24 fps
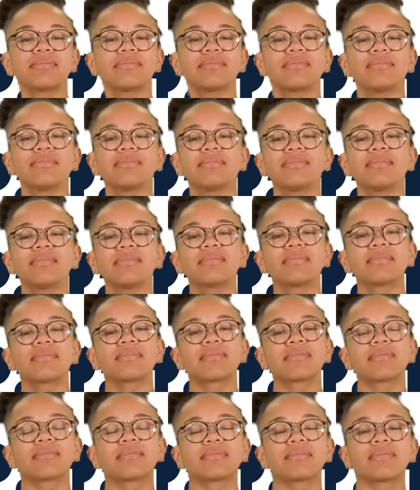
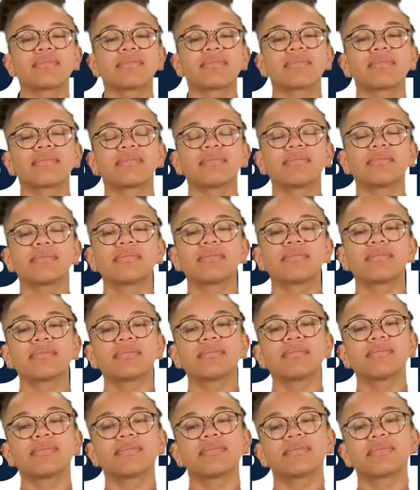
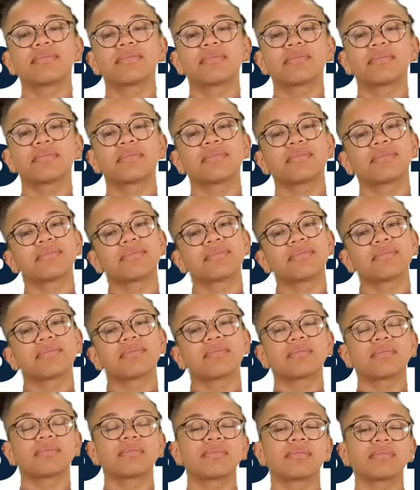
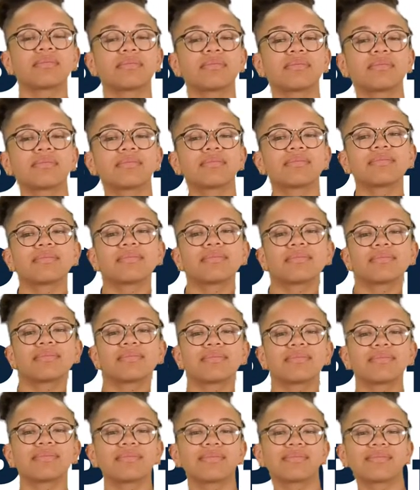
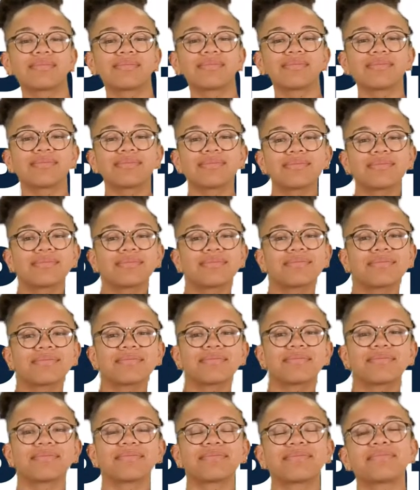
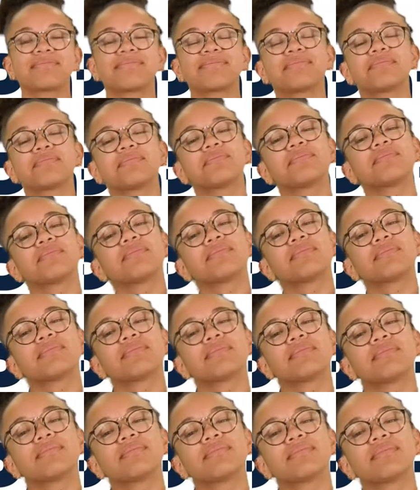
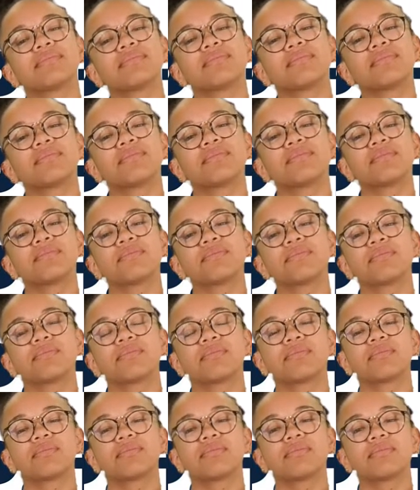
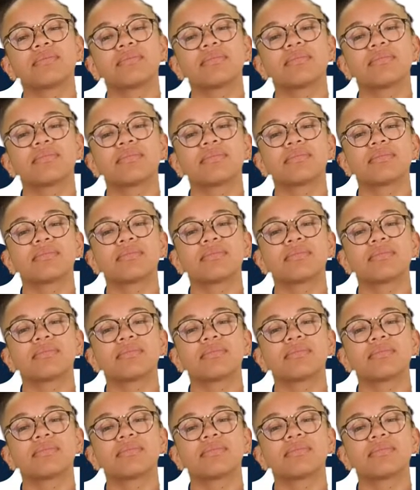(not speaking)